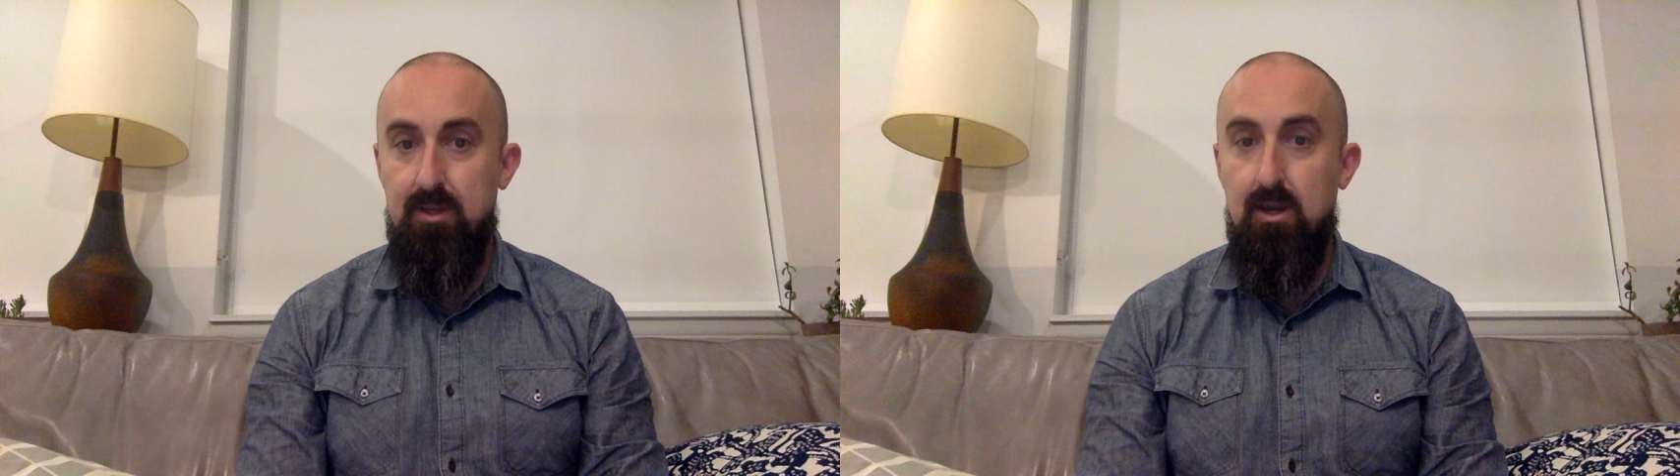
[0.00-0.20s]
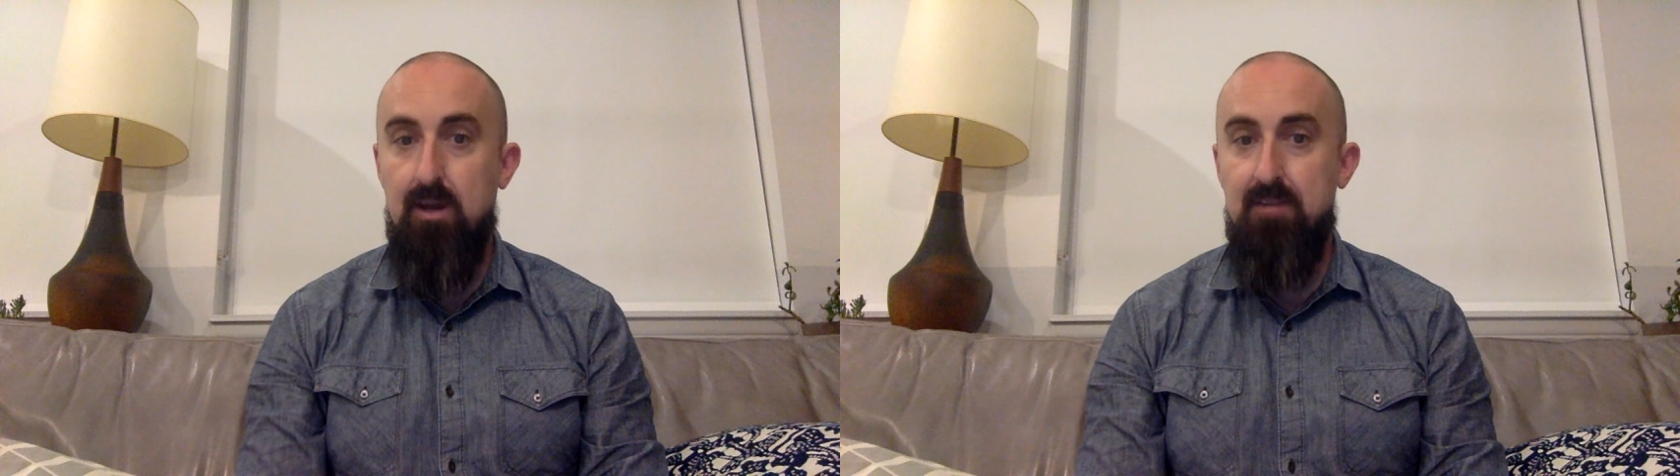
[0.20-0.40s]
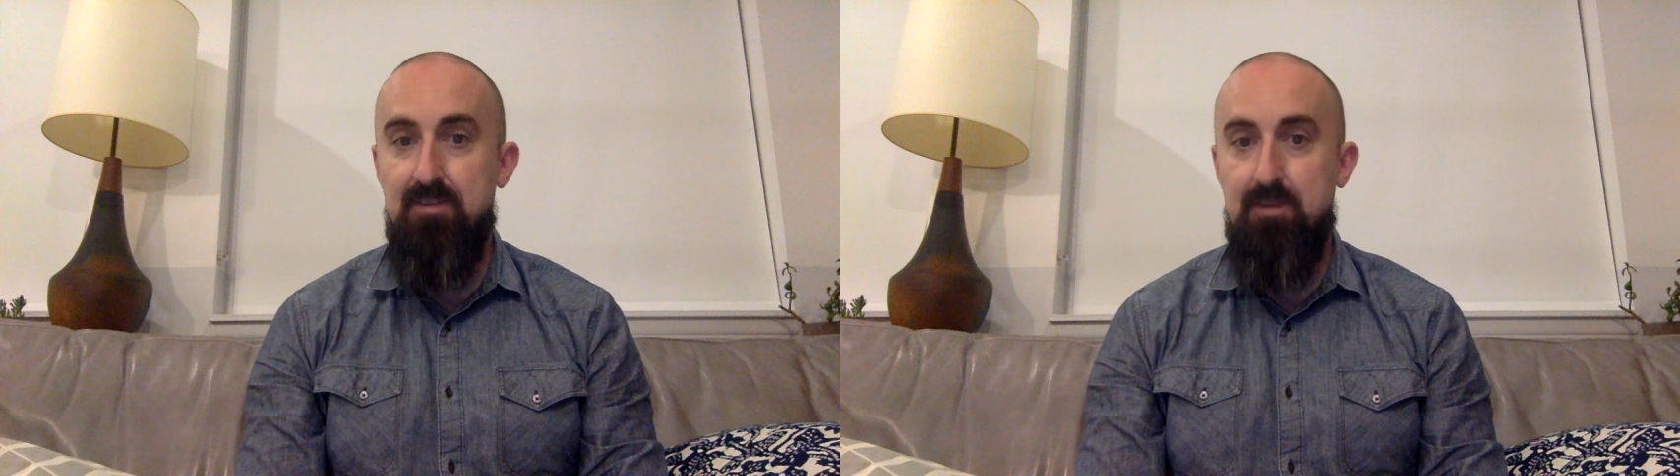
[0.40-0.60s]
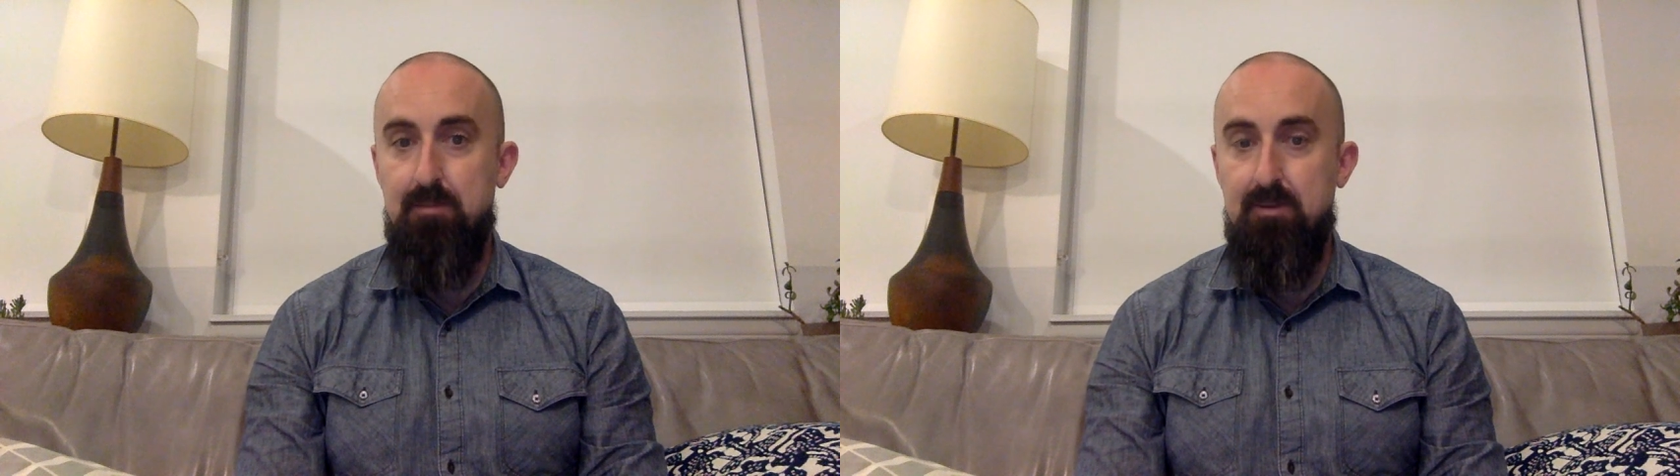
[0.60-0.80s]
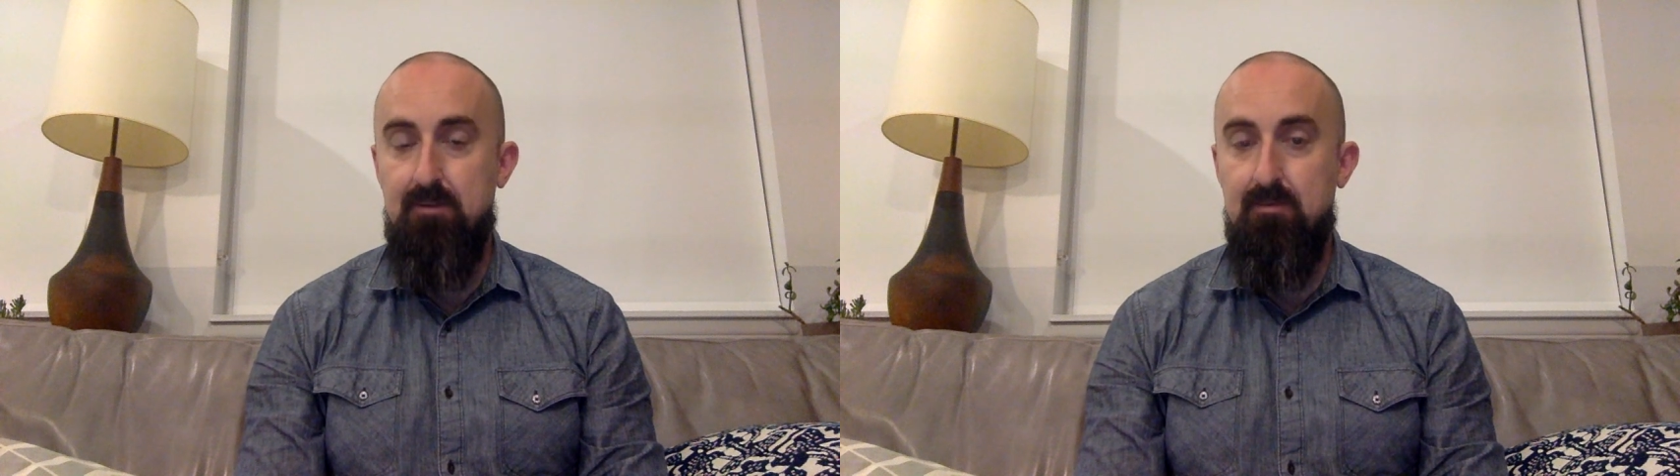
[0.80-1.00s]

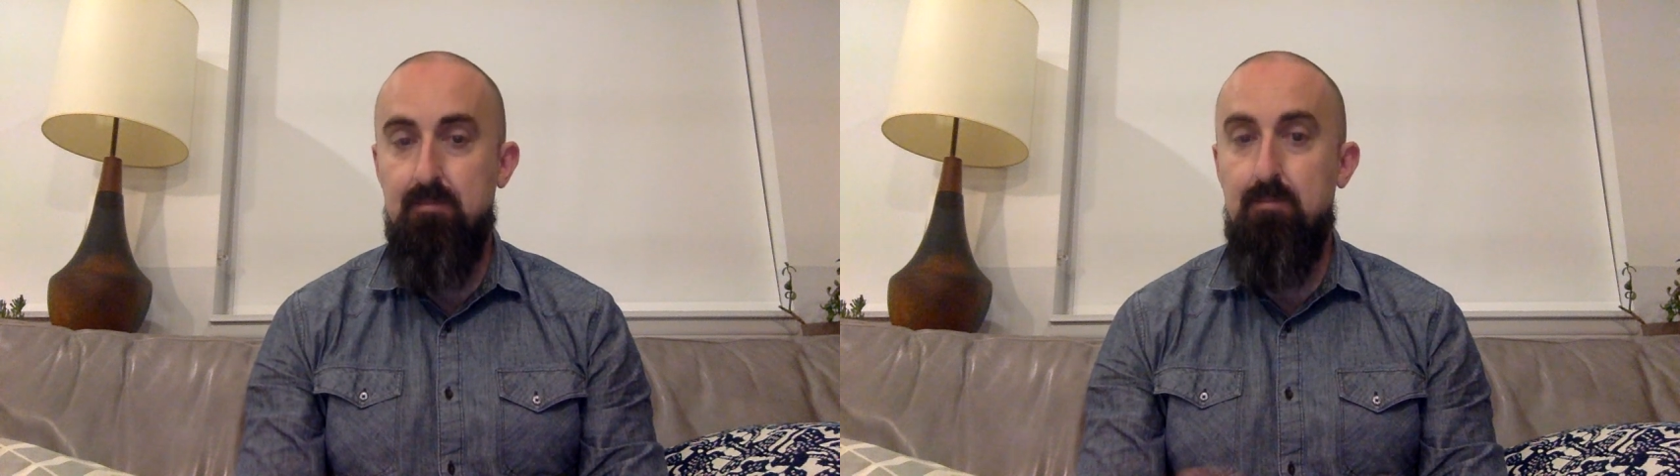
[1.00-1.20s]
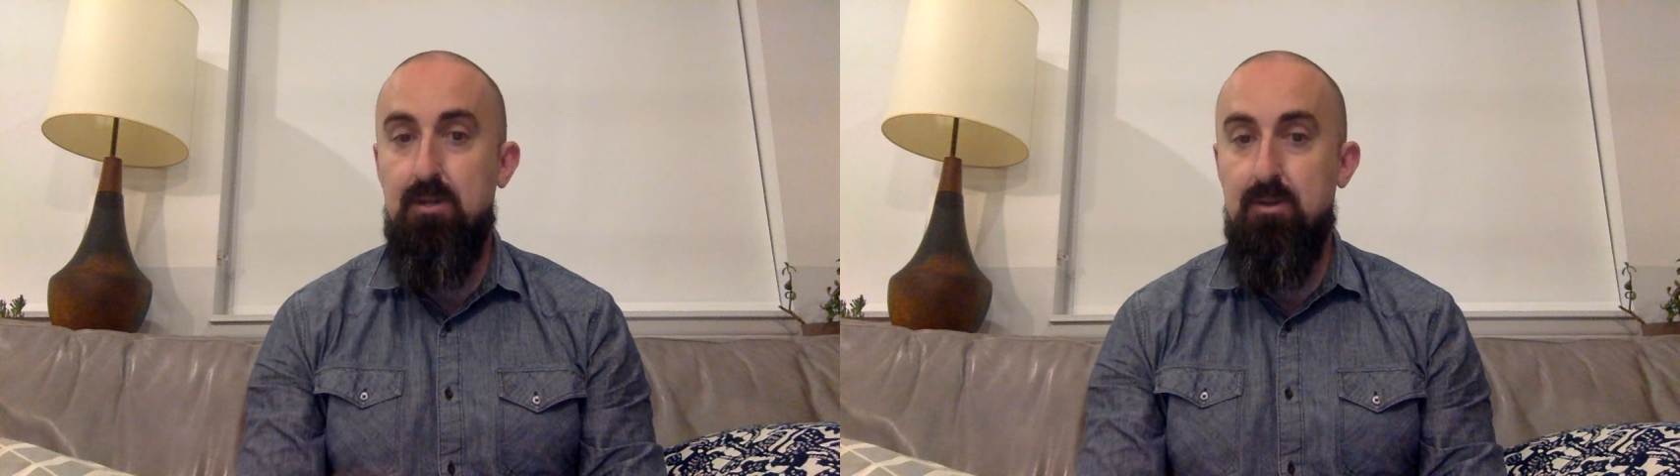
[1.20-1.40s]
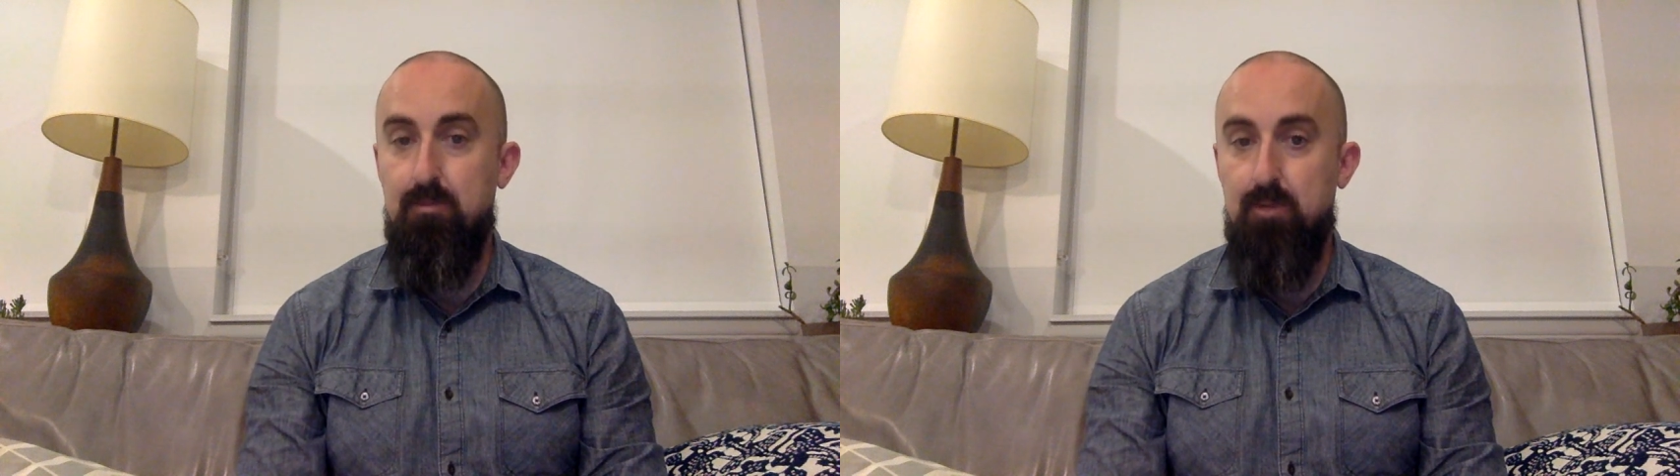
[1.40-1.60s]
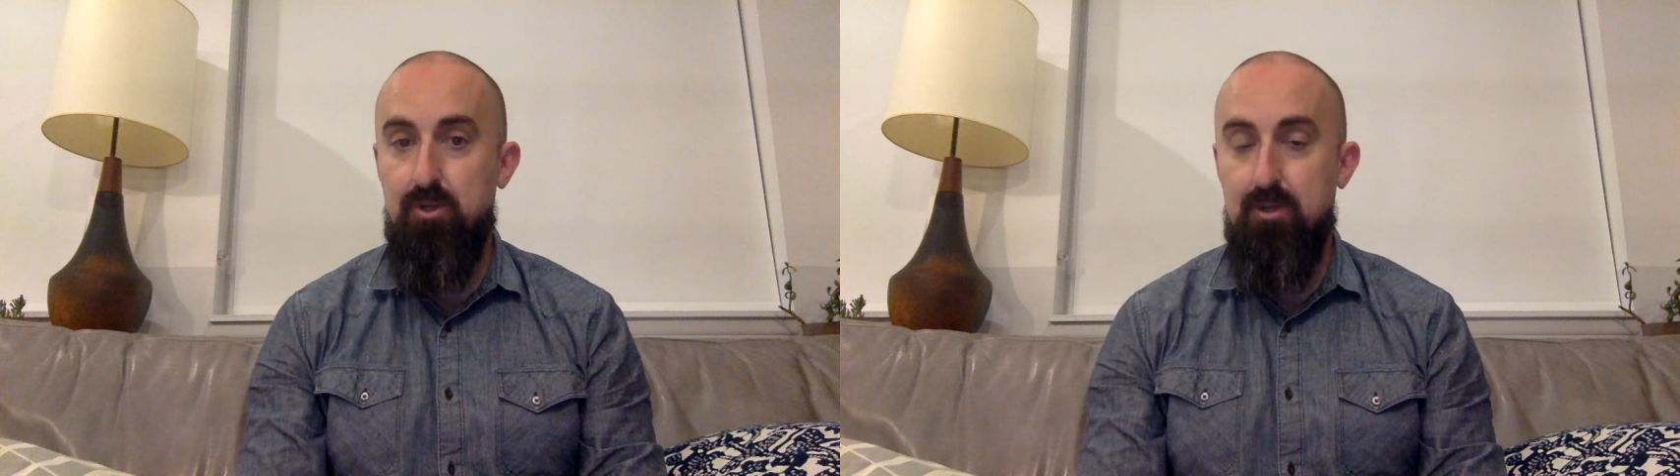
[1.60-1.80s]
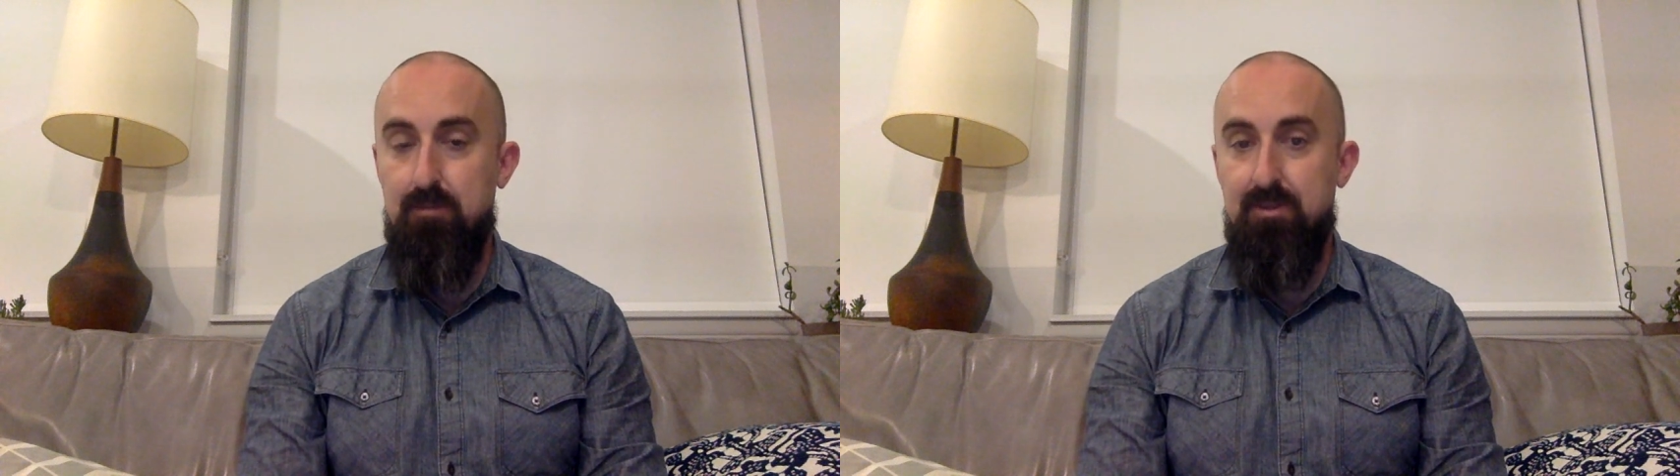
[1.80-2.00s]
concept of mental
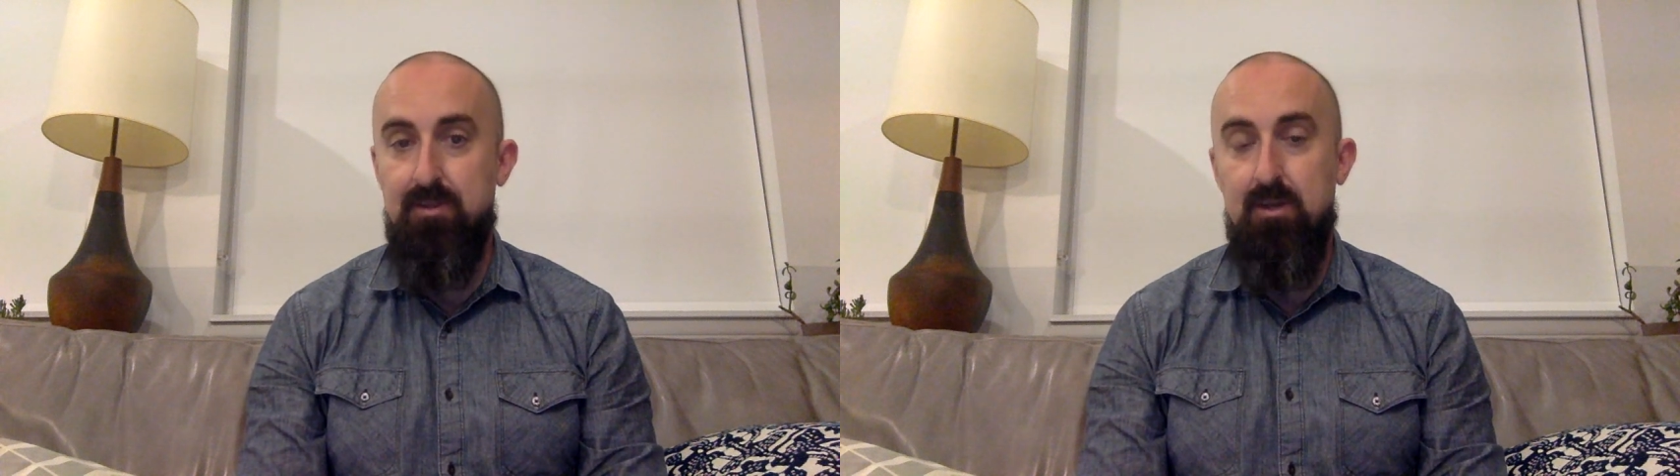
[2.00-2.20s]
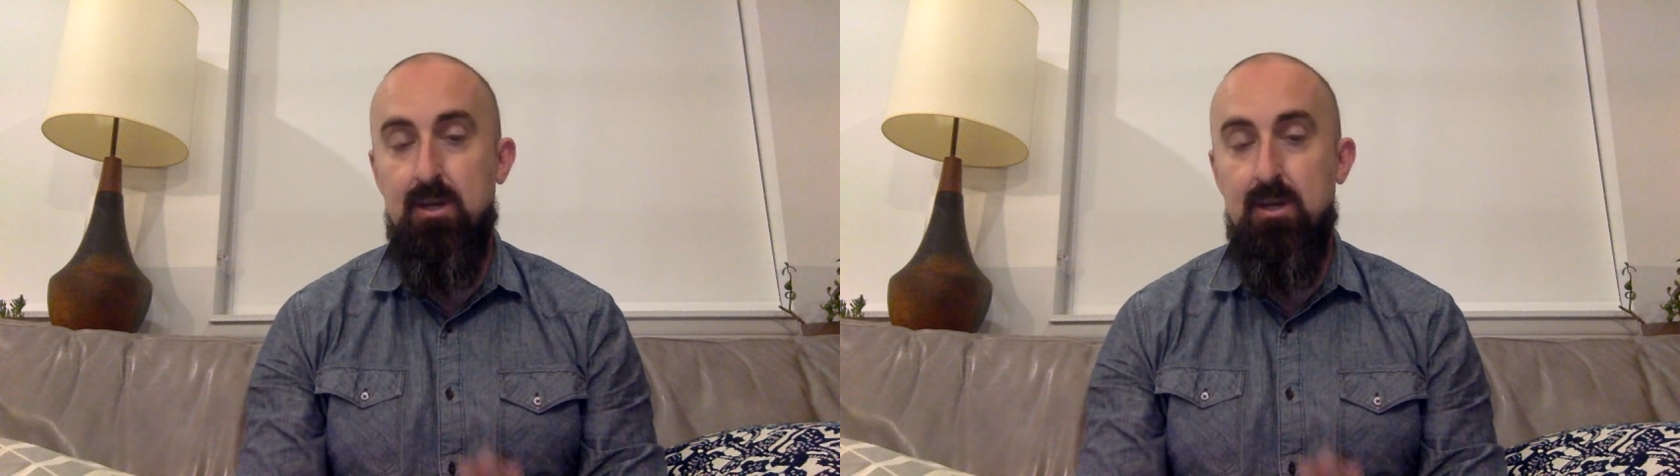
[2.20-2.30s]
push-ups.